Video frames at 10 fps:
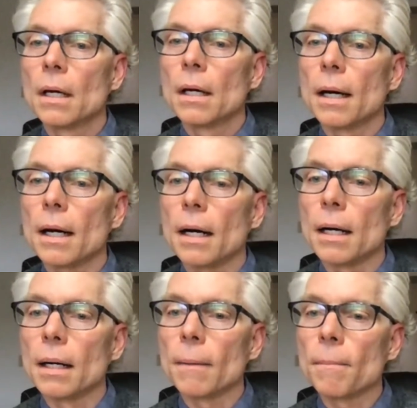
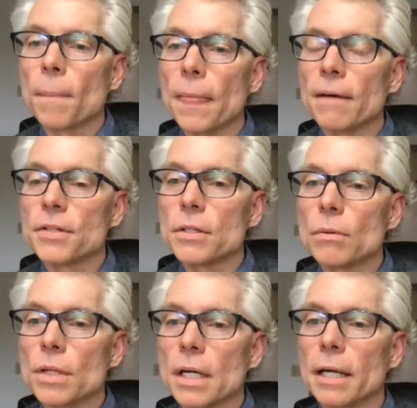If a
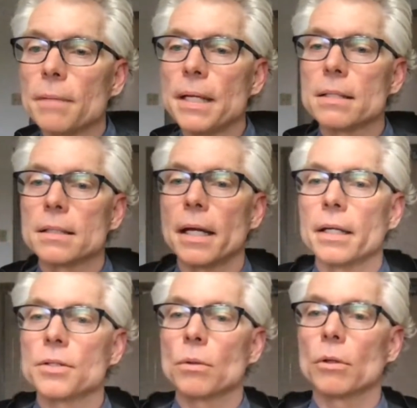student with an IEP is attending
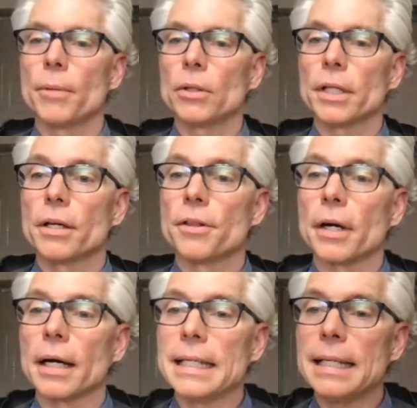school remotely, could
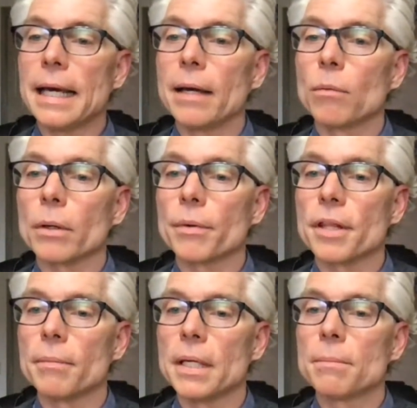their EA work with
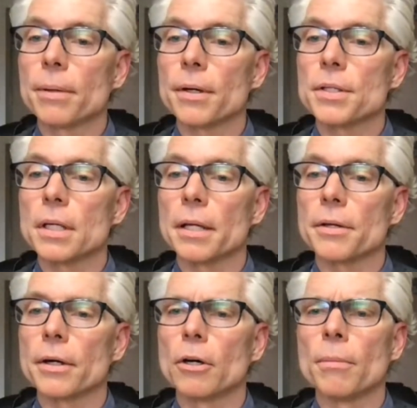them in person at
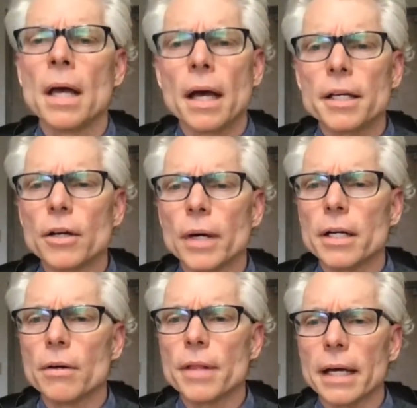their home? I
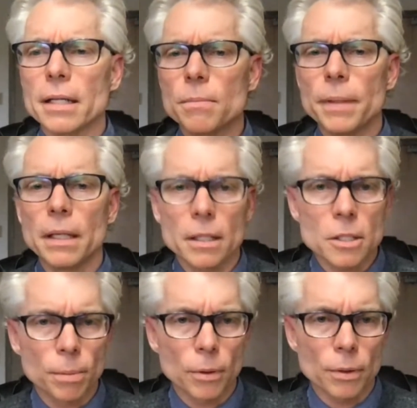know that is being
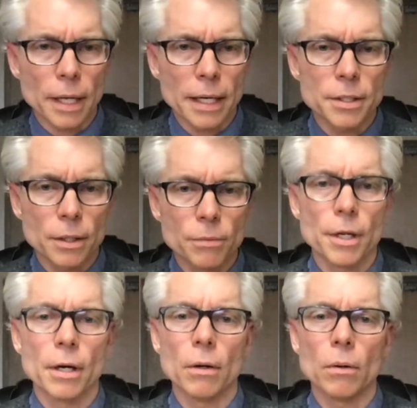explored. I don't
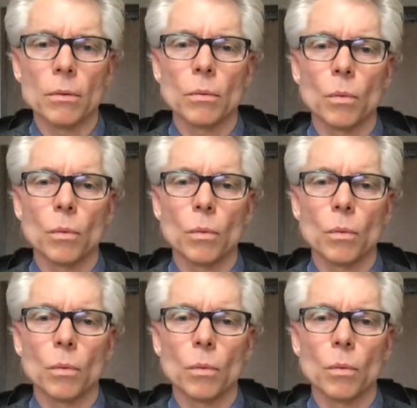know